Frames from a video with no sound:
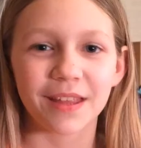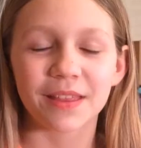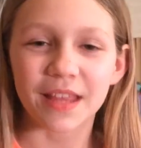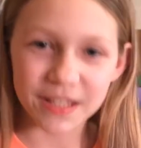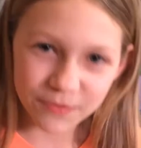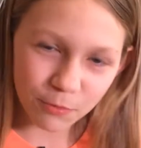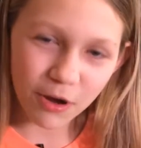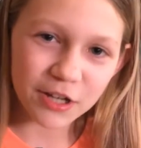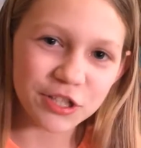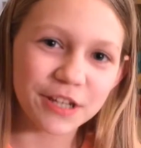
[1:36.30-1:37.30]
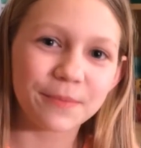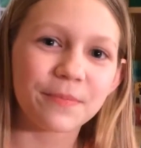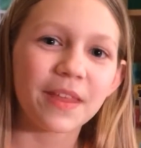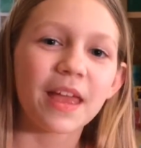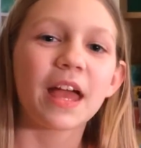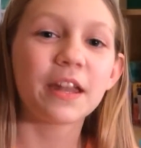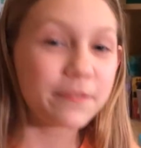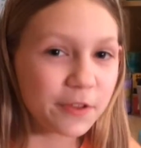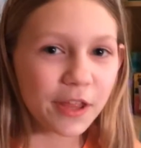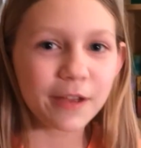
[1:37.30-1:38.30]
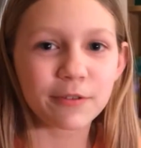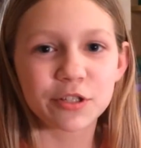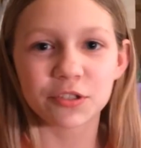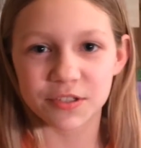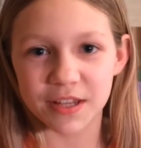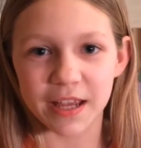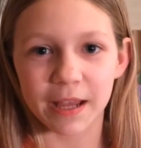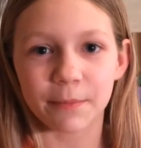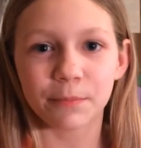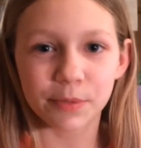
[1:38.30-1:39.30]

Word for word: Thanks for watching, and if you like what you're seeing,